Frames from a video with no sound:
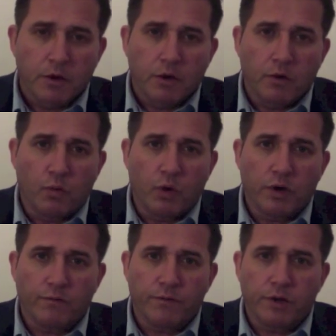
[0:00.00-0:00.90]
One
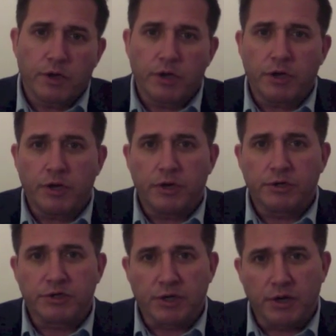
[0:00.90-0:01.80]
of the
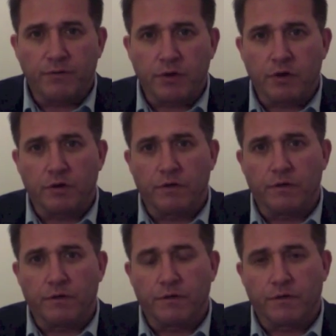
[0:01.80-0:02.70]

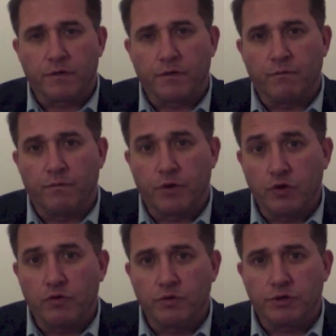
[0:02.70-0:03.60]
significant
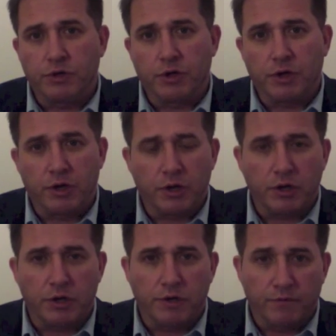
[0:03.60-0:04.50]
views that
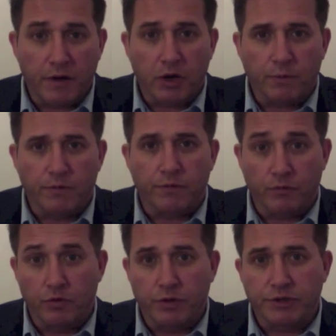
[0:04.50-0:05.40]
he developed
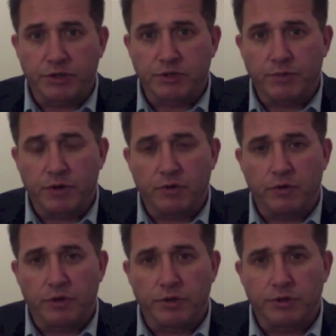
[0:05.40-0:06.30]
through this
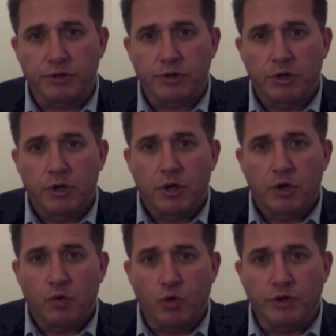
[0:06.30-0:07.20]
experience
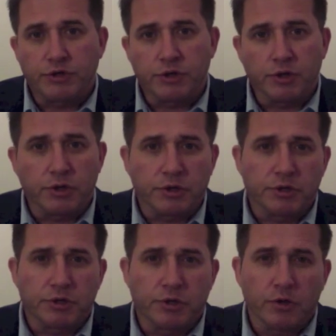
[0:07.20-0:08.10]
was
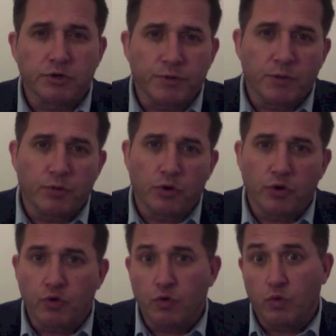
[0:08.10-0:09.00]
that those people
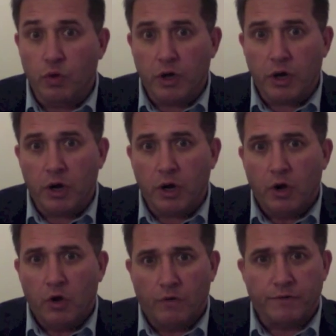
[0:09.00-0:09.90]
who were
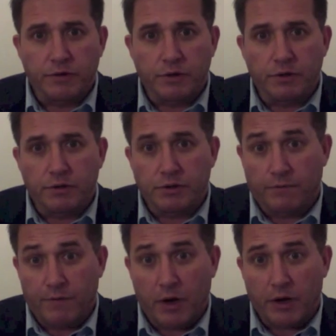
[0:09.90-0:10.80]
often
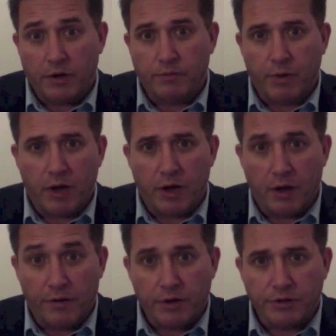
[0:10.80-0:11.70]
defined by
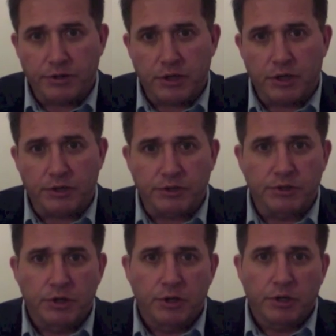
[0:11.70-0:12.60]
others
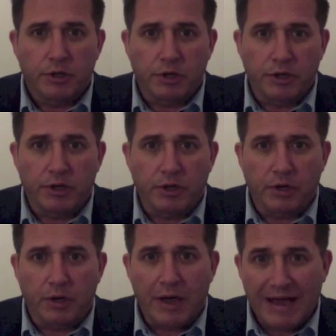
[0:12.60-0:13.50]
as
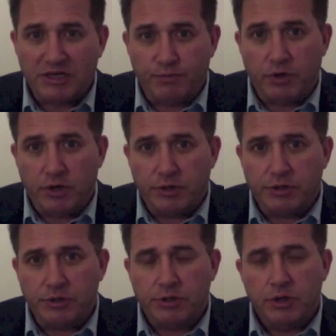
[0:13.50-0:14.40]
leading
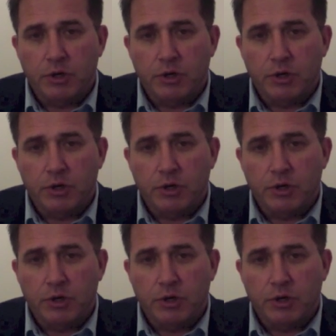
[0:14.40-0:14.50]
experts